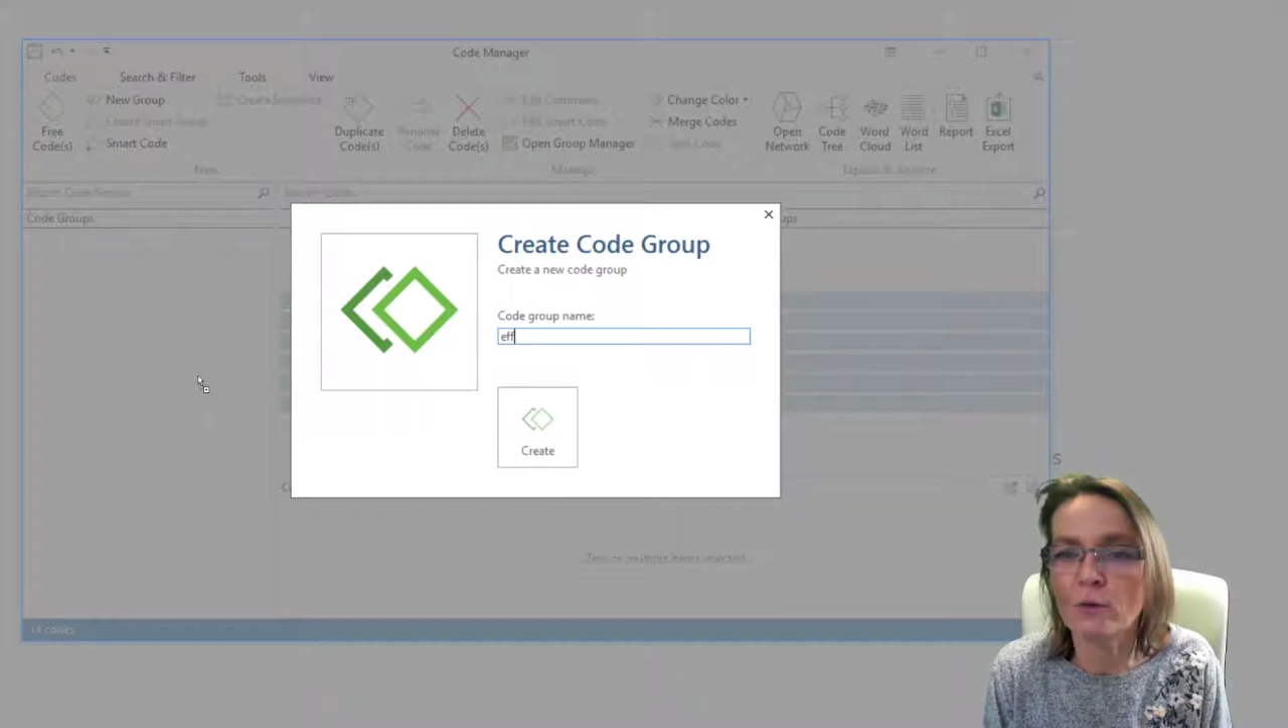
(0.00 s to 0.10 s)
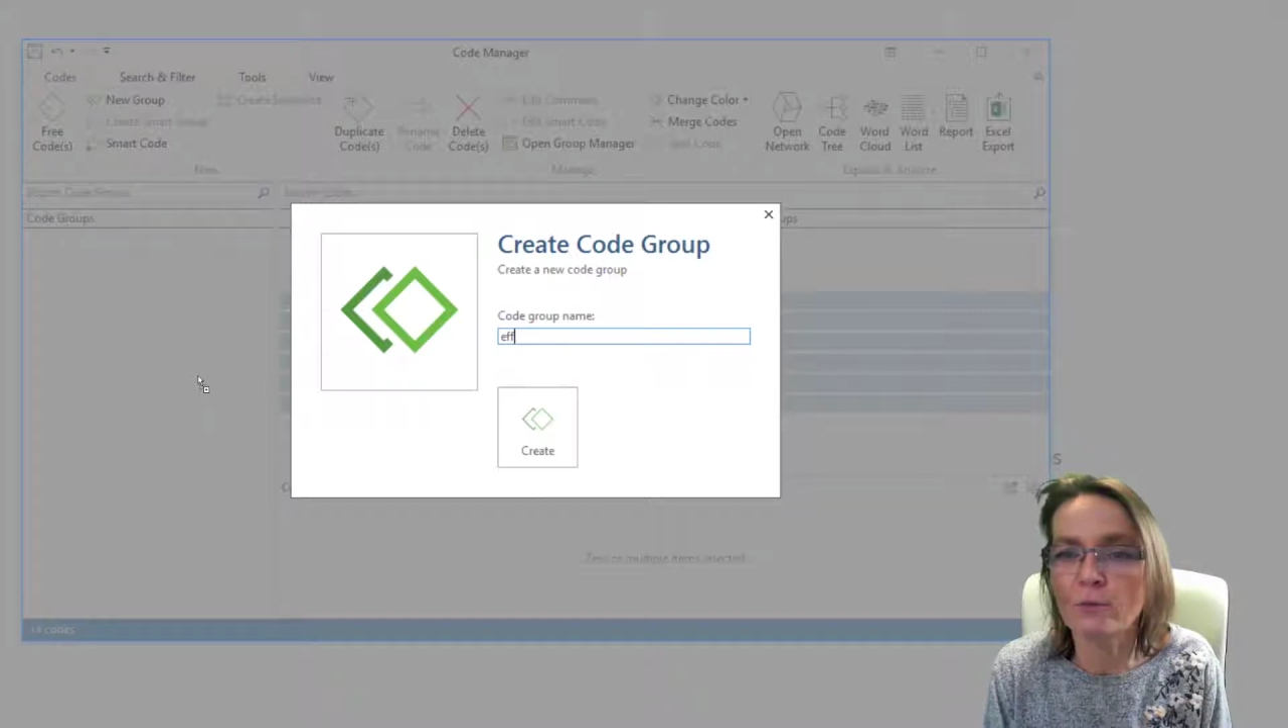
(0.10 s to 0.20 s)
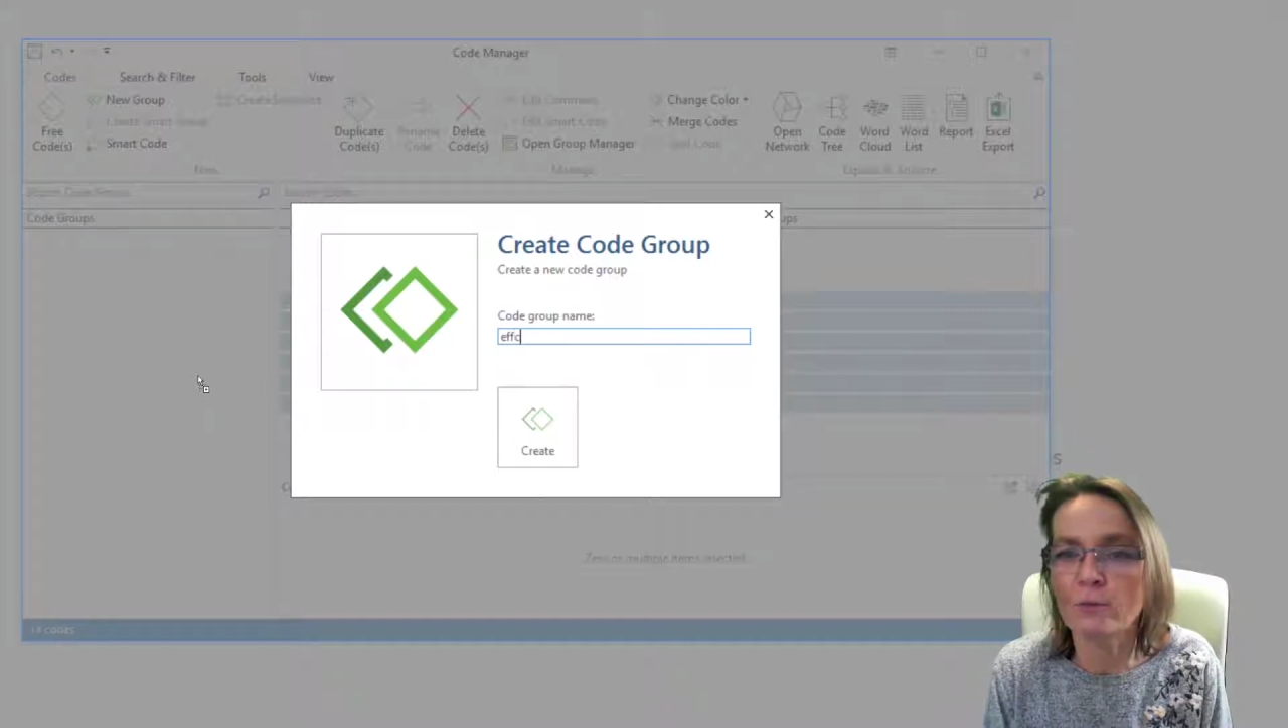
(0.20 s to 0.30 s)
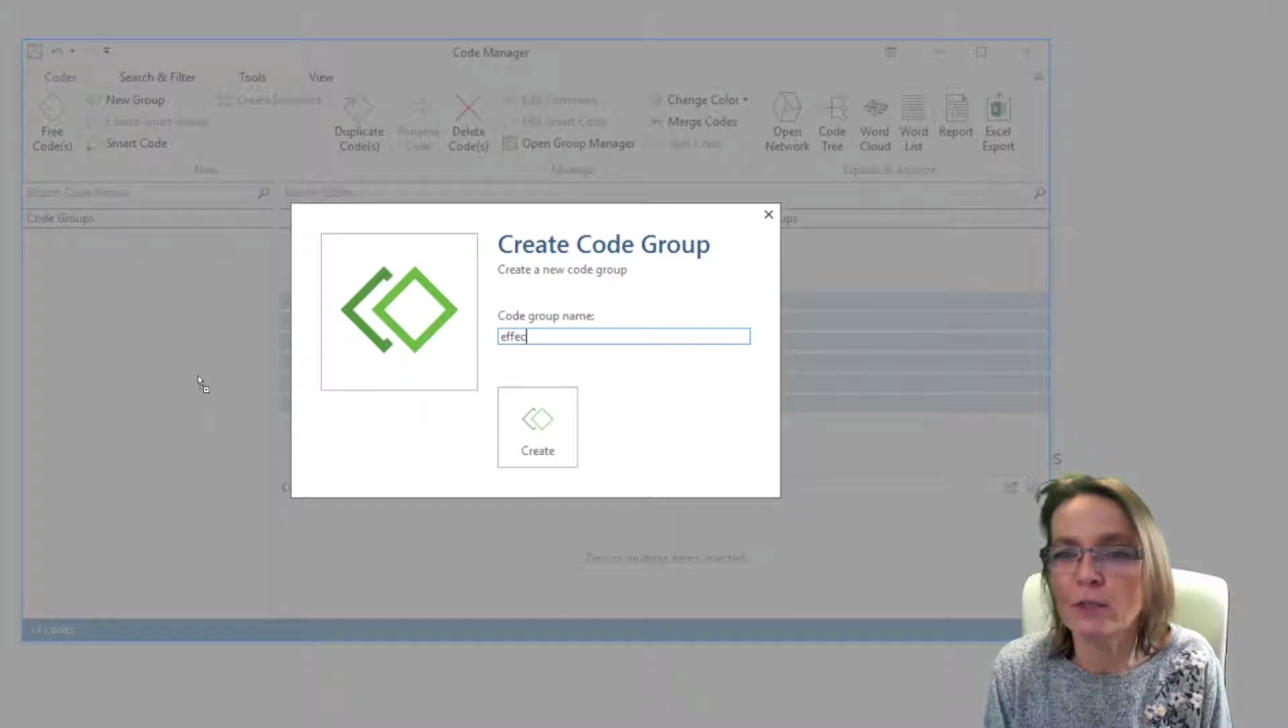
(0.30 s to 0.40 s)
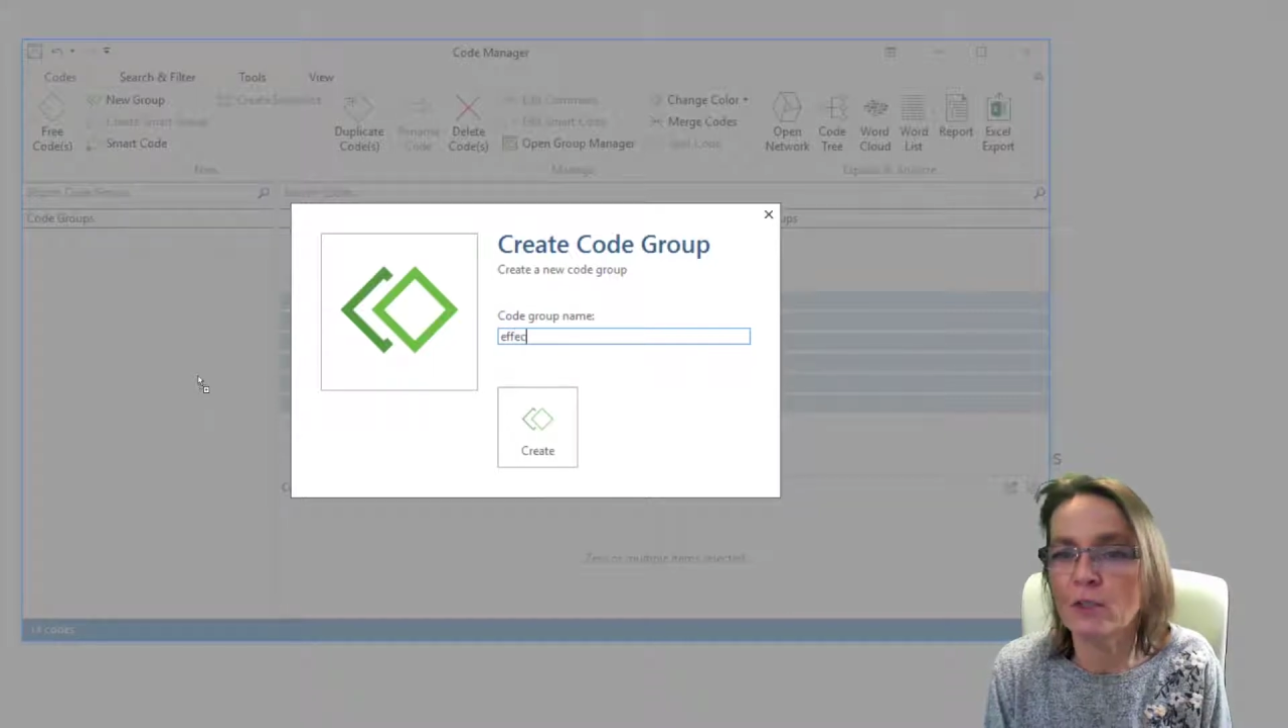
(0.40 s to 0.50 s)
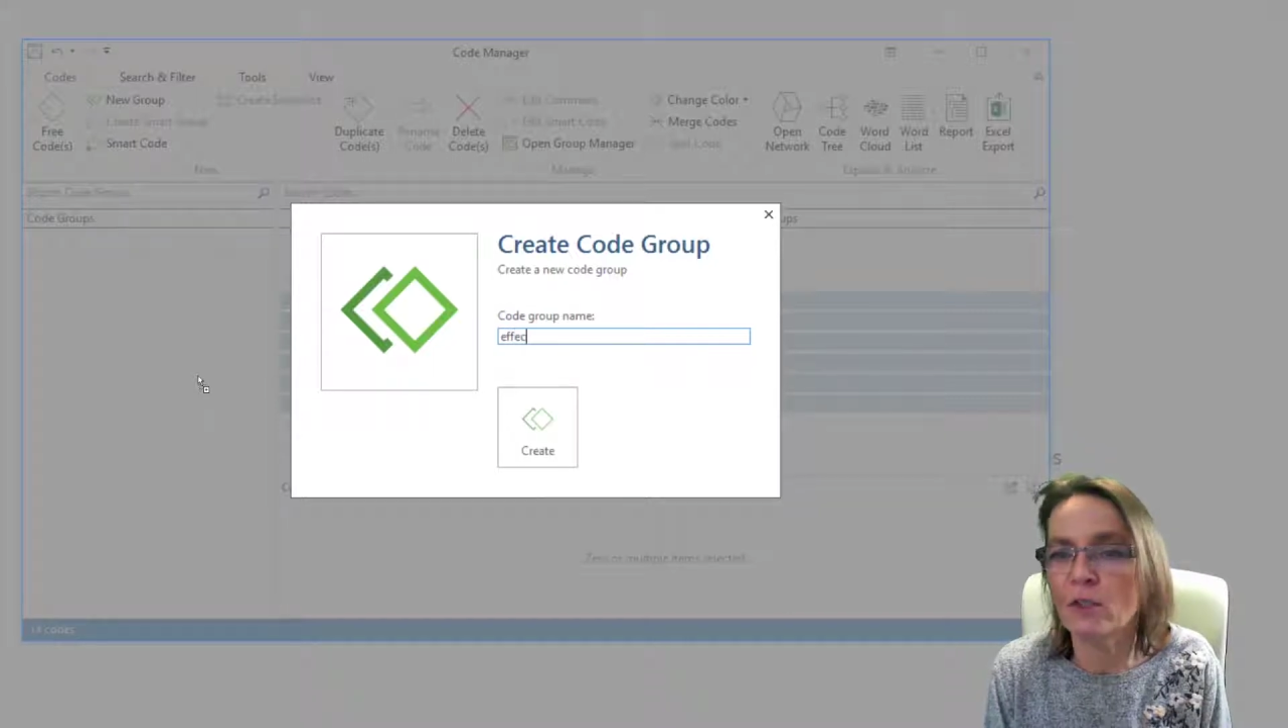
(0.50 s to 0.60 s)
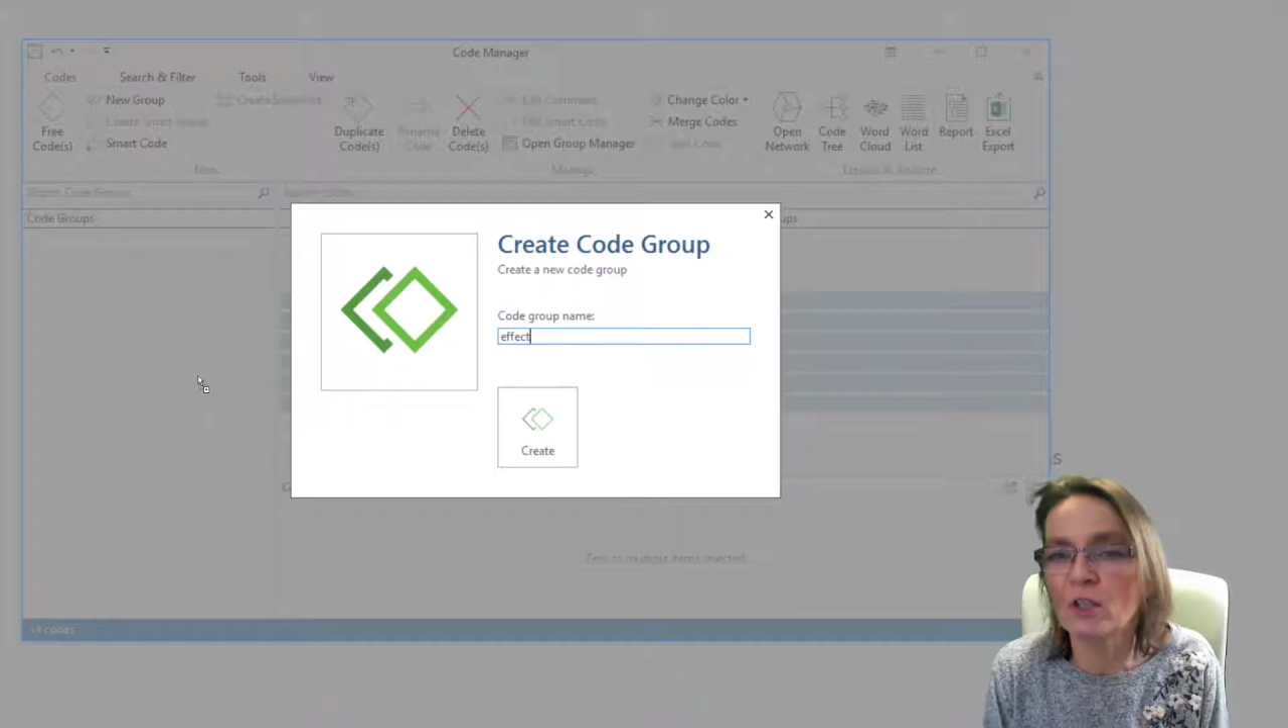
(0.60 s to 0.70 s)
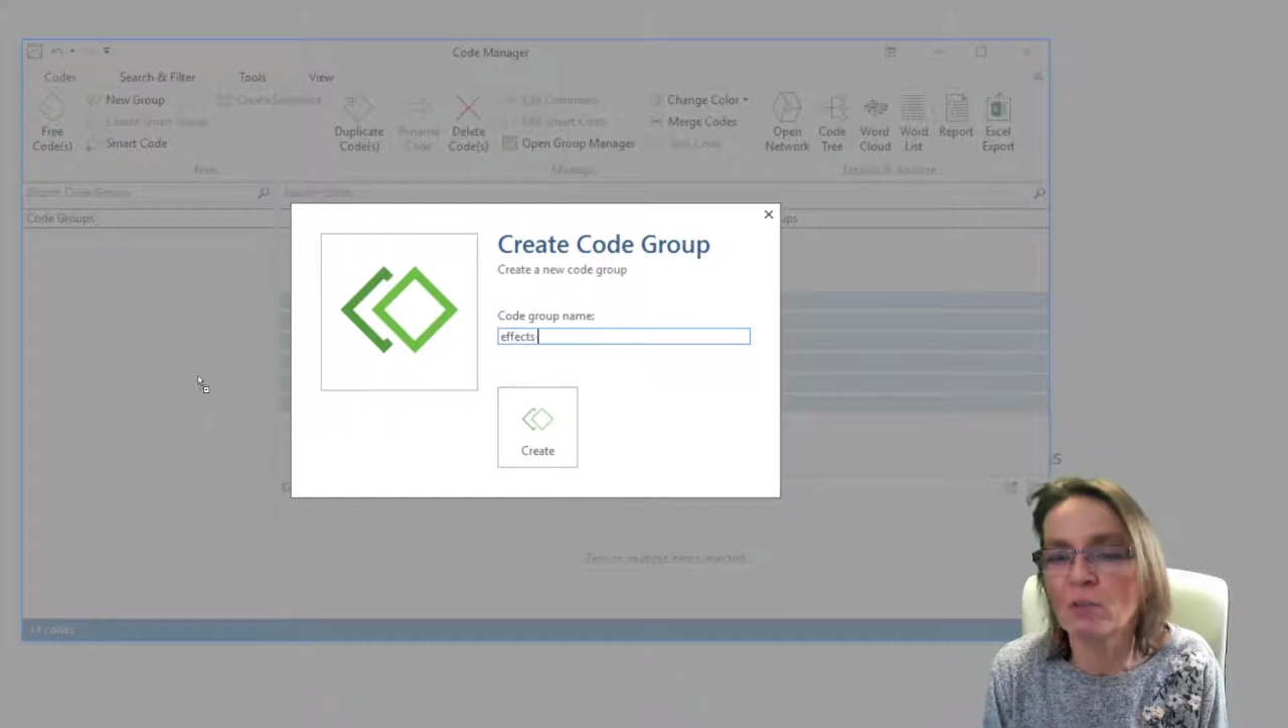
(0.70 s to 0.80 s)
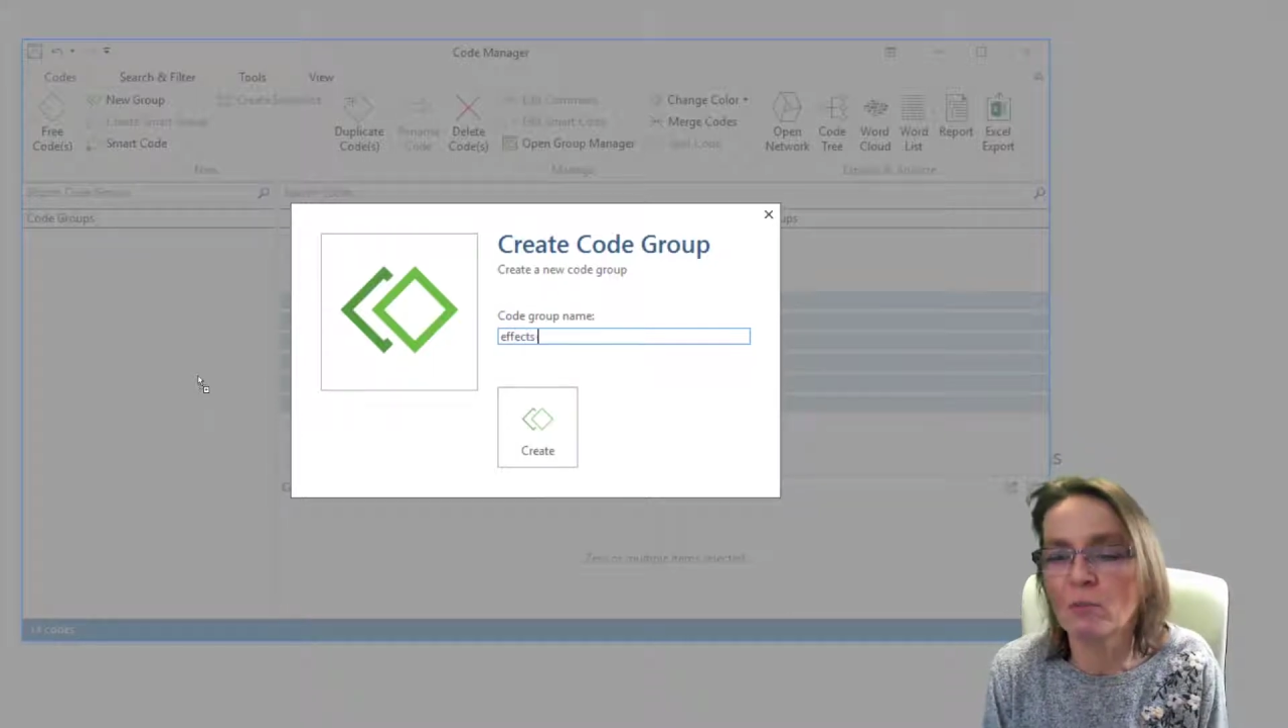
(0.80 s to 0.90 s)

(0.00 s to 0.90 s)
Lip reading: but you can do